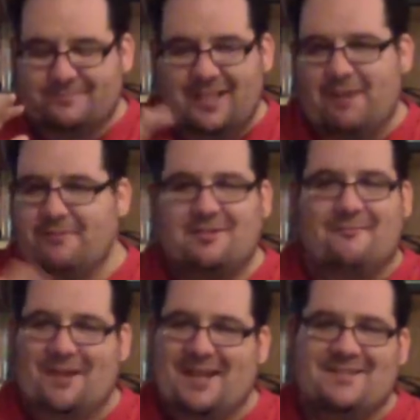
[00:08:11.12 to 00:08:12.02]
It was
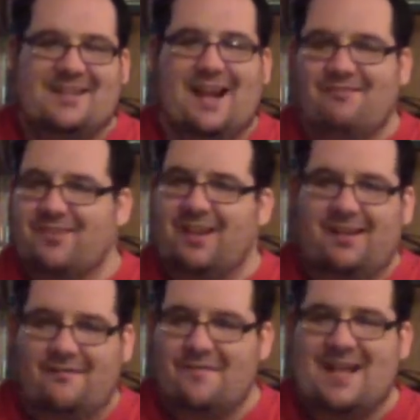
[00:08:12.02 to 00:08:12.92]
amazing. I really
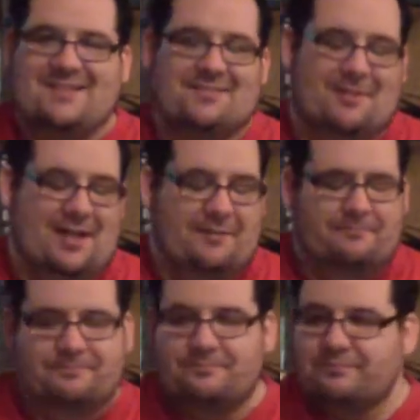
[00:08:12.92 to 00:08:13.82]
loved that spot.